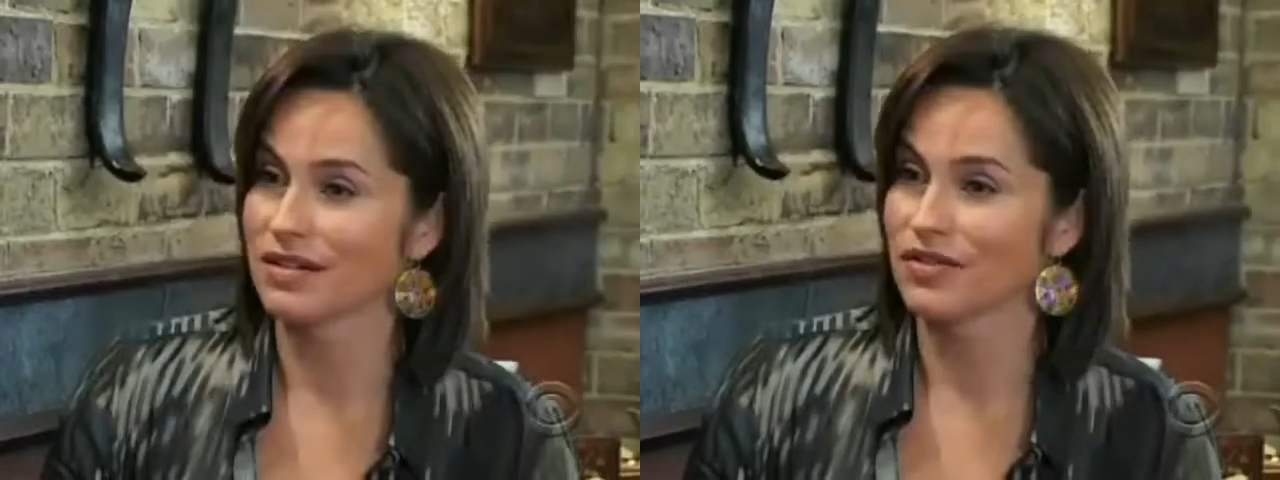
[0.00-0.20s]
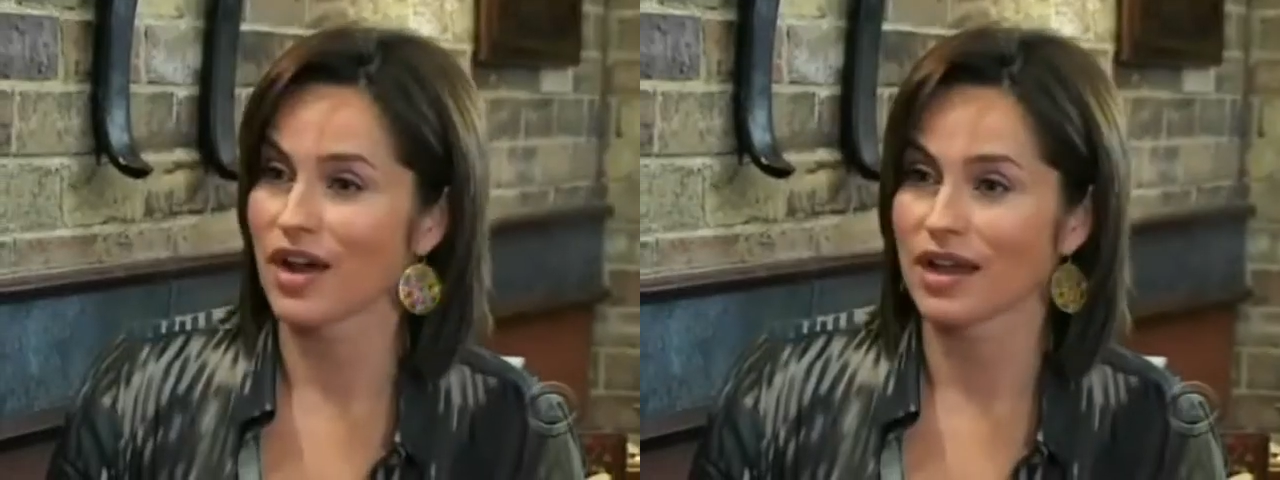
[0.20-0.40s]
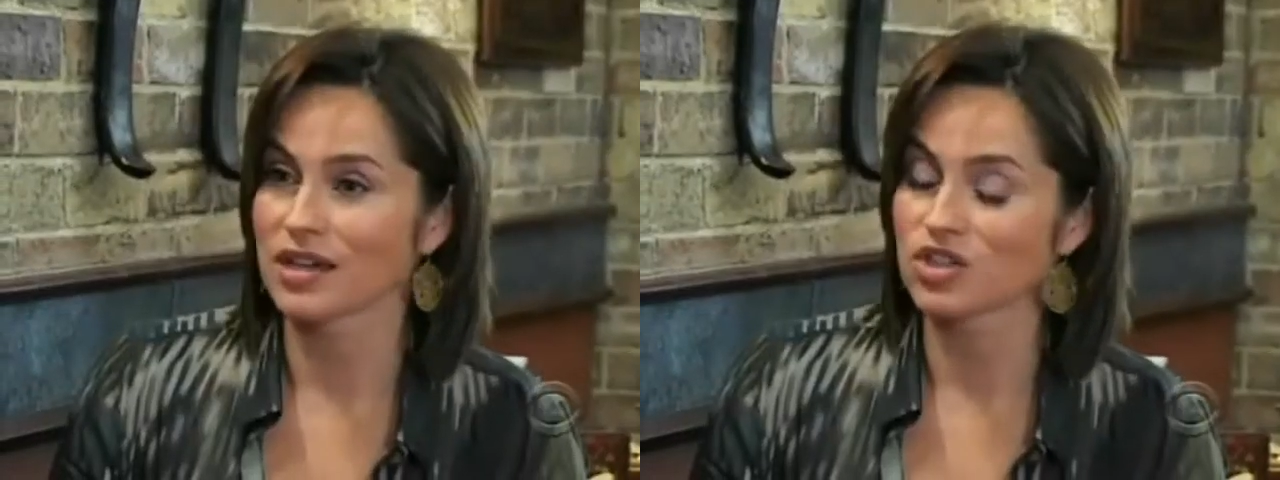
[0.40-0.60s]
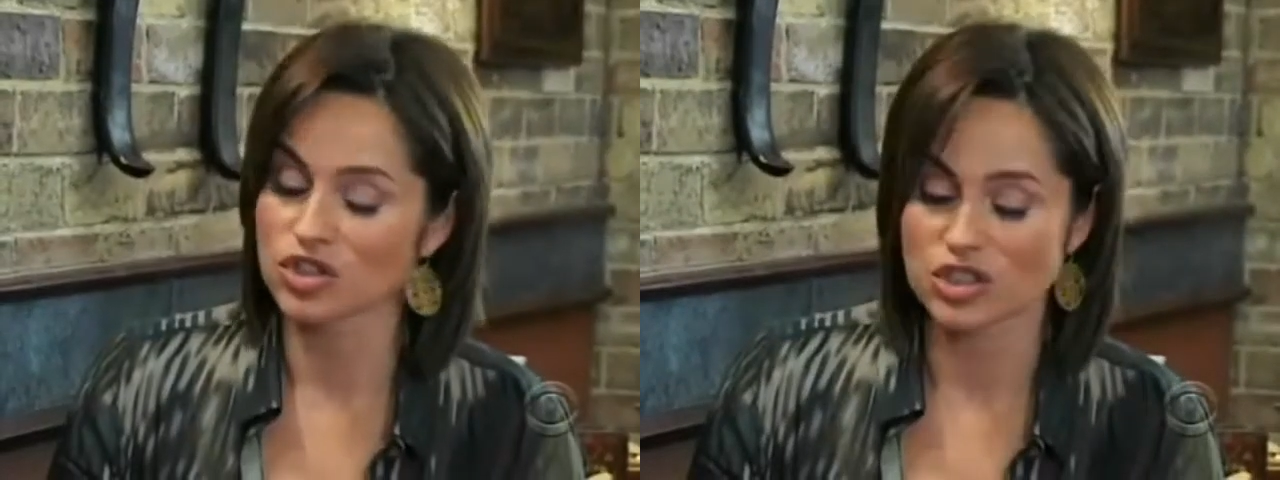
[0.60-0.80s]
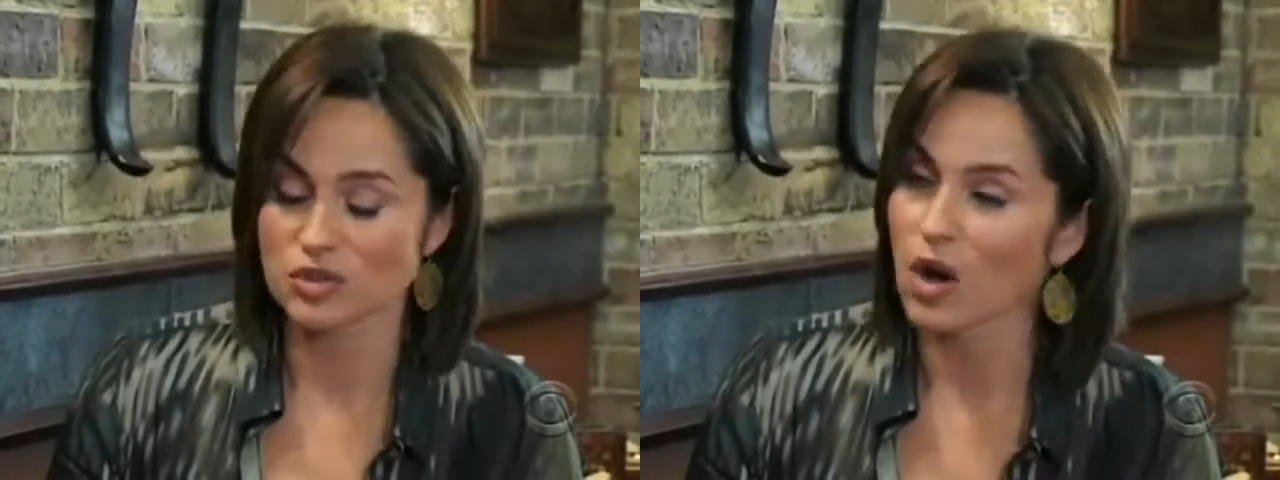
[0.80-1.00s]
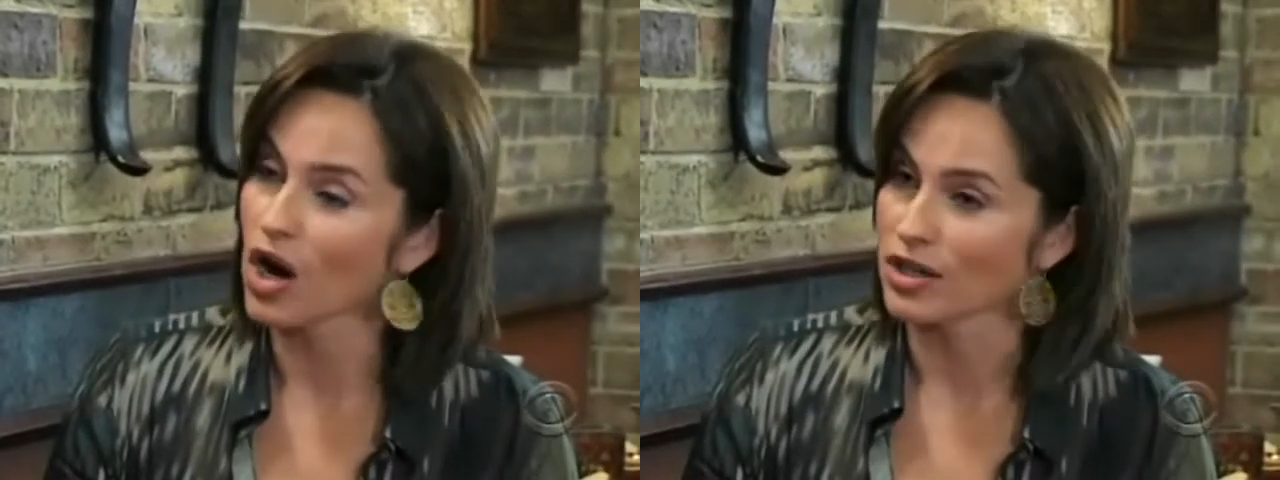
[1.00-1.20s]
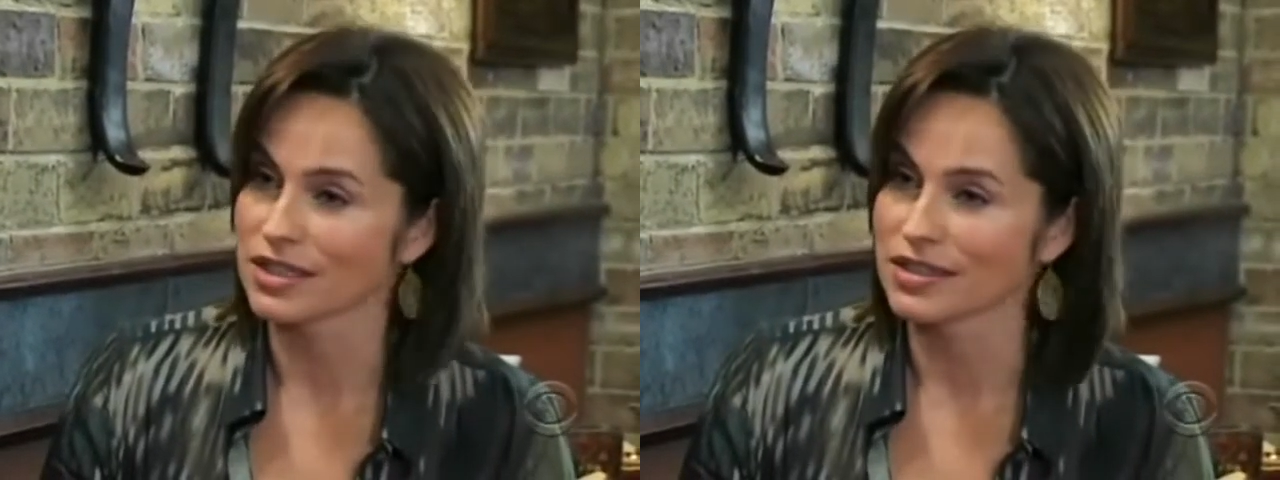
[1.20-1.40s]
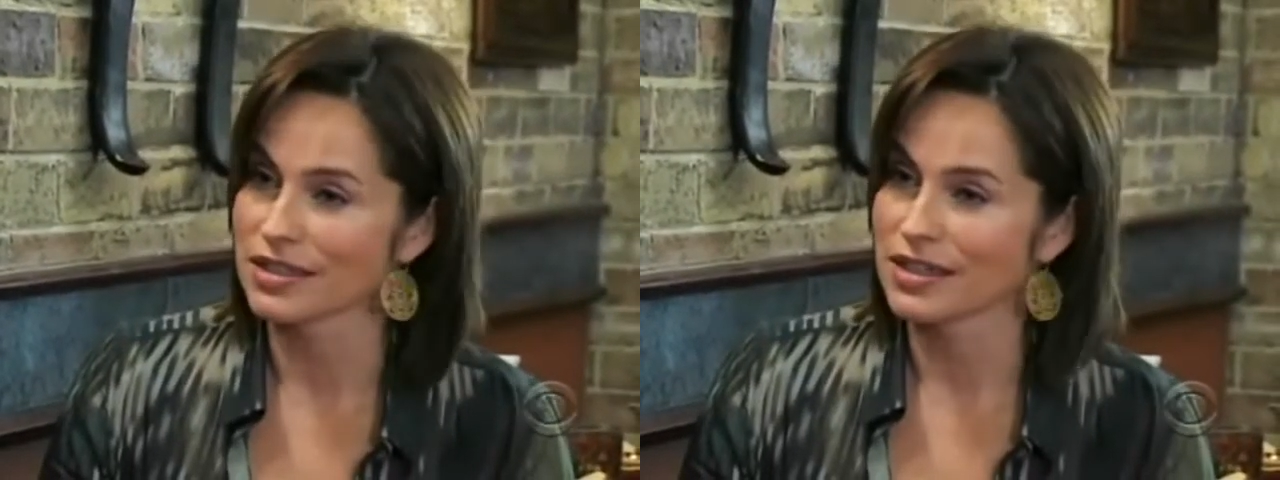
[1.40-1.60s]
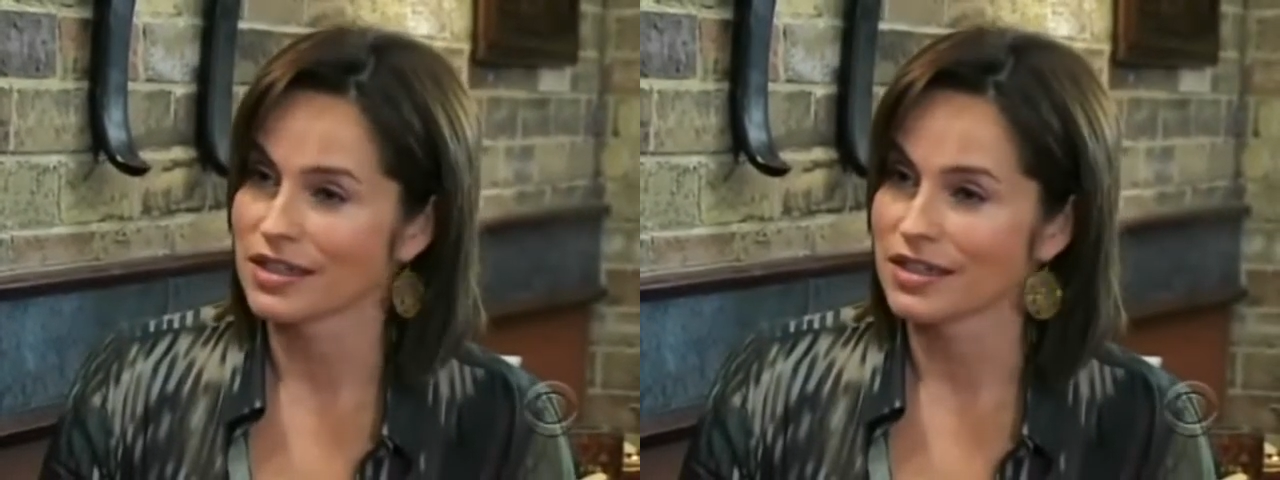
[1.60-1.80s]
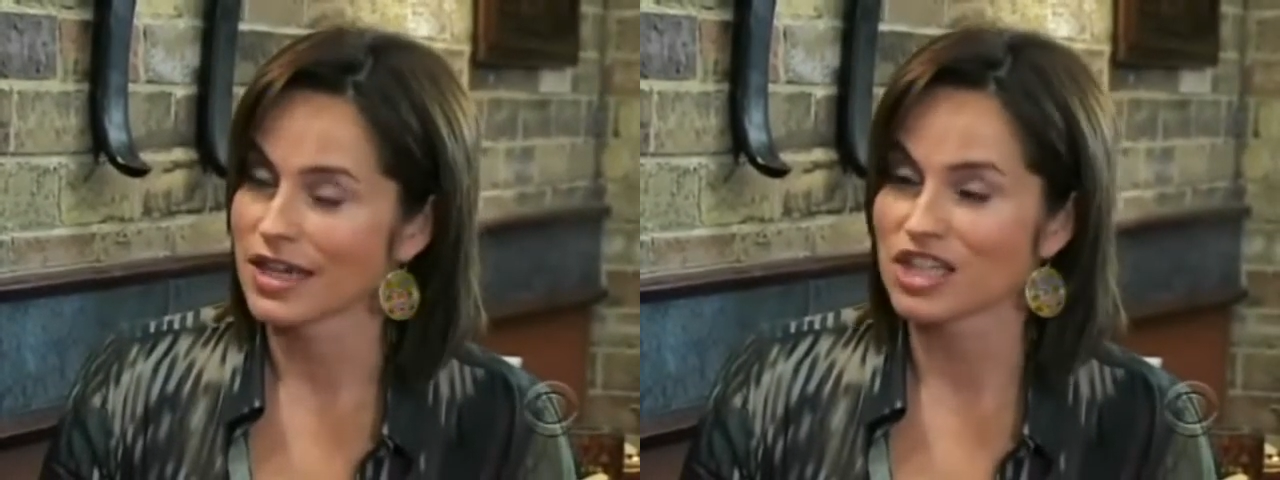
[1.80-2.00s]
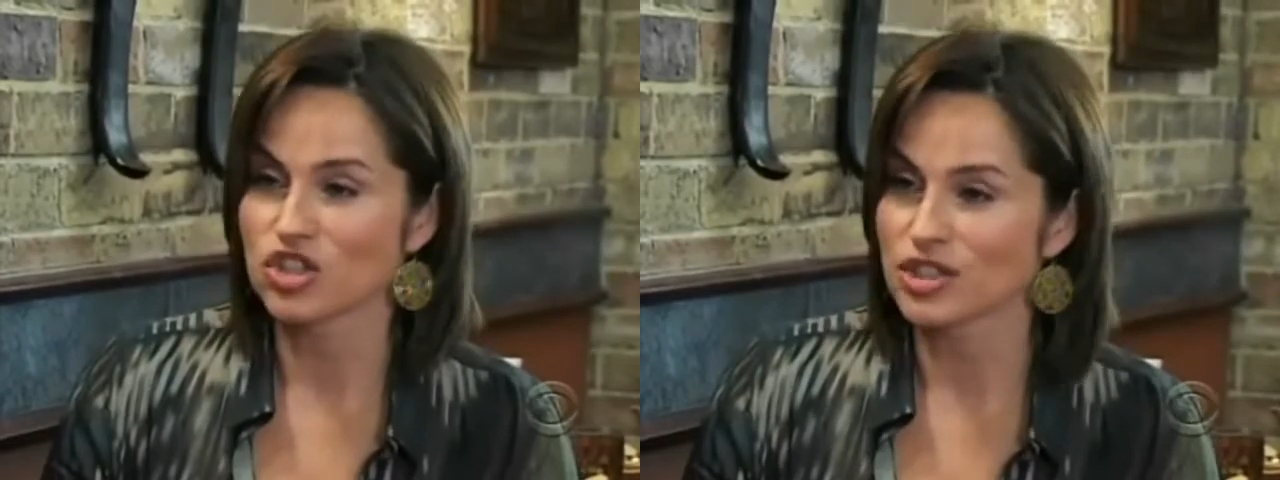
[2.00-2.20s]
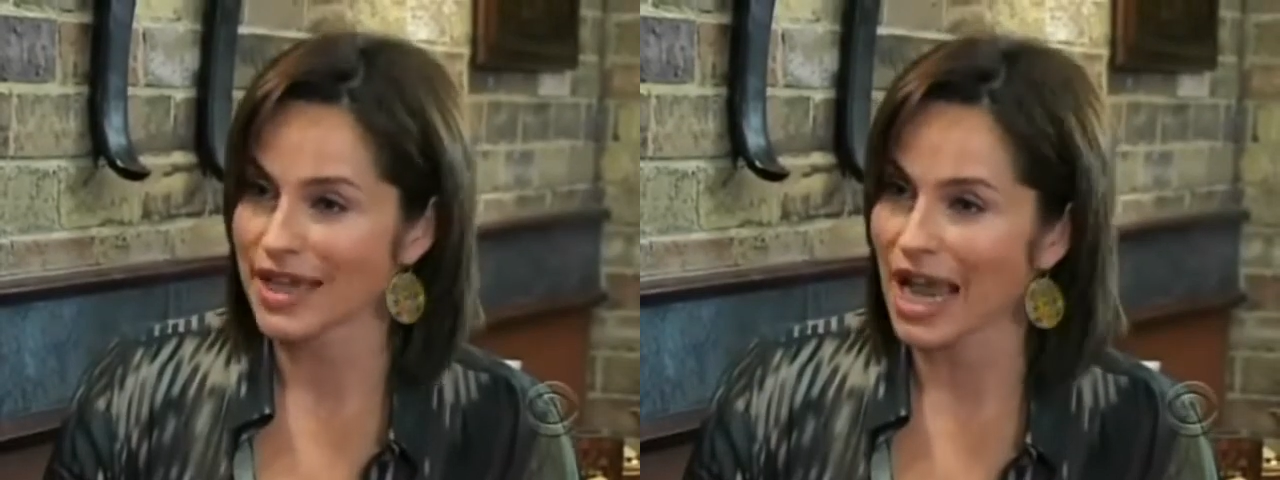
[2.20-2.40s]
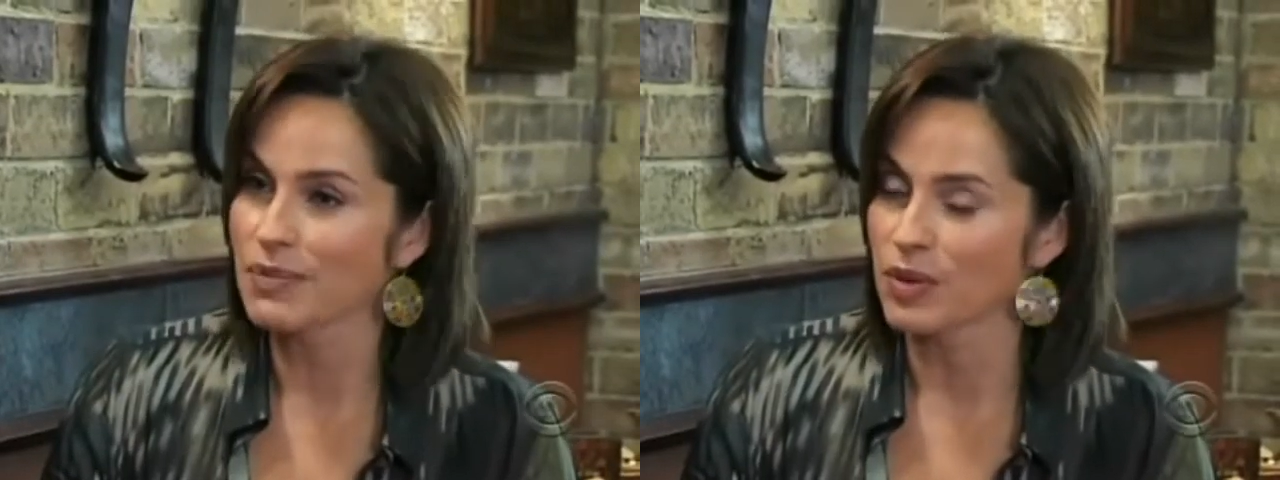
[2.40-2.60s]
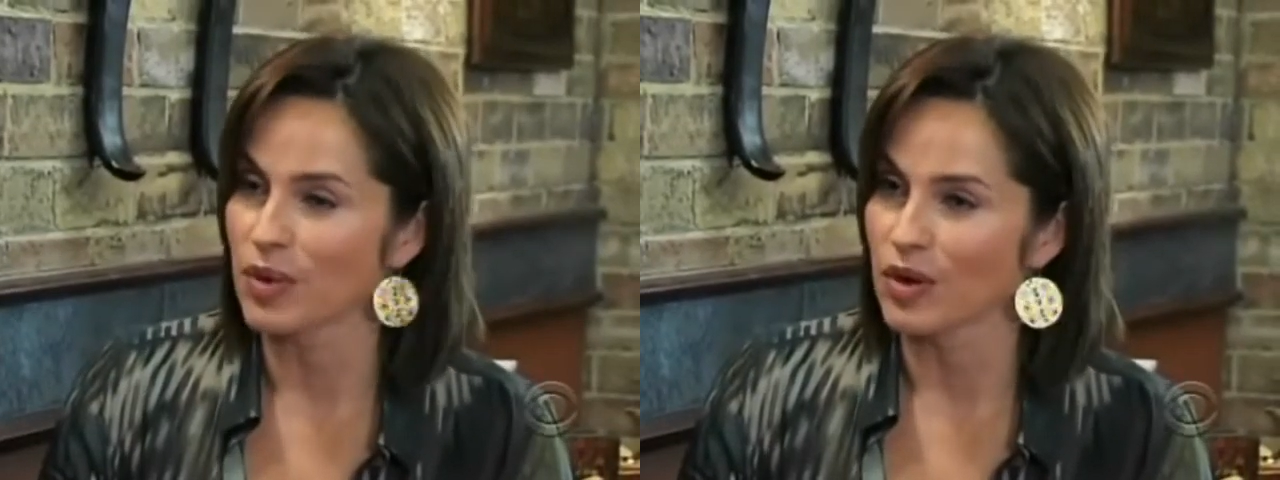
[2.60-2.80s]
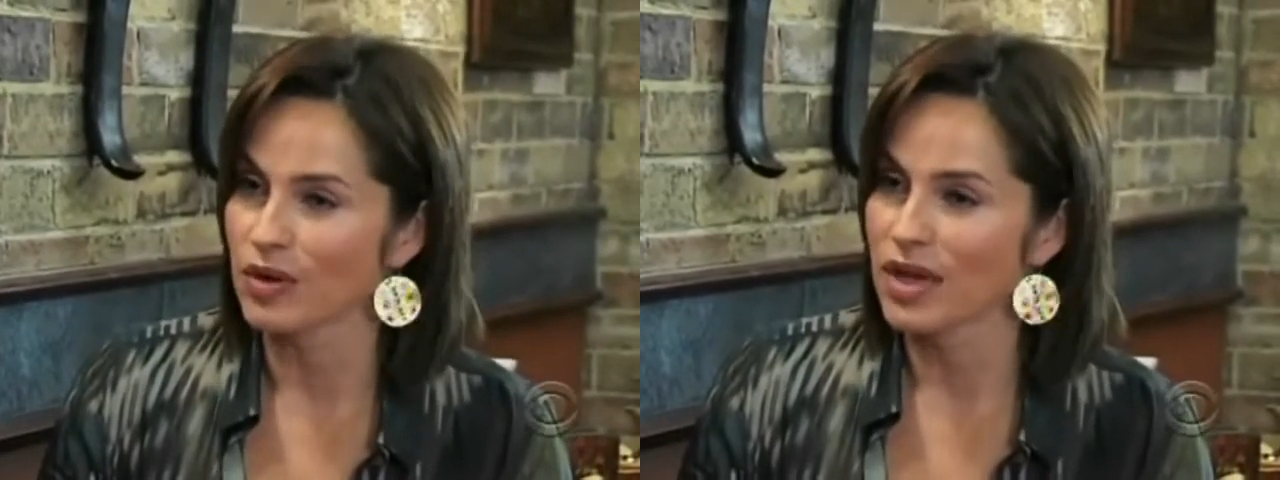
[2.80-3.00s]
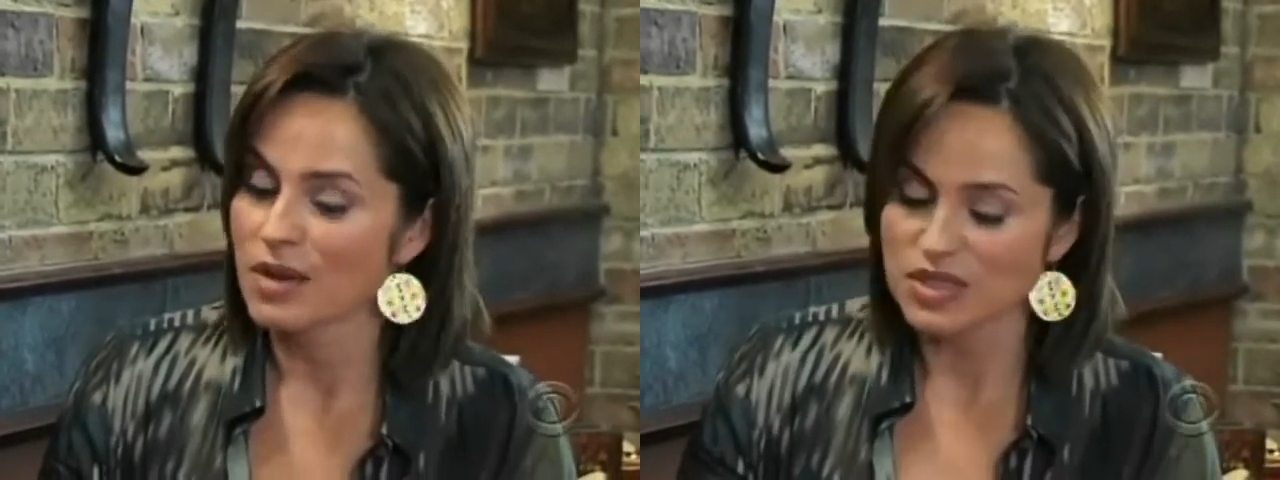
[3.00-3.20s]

Frank, because she's smart. And she's capable.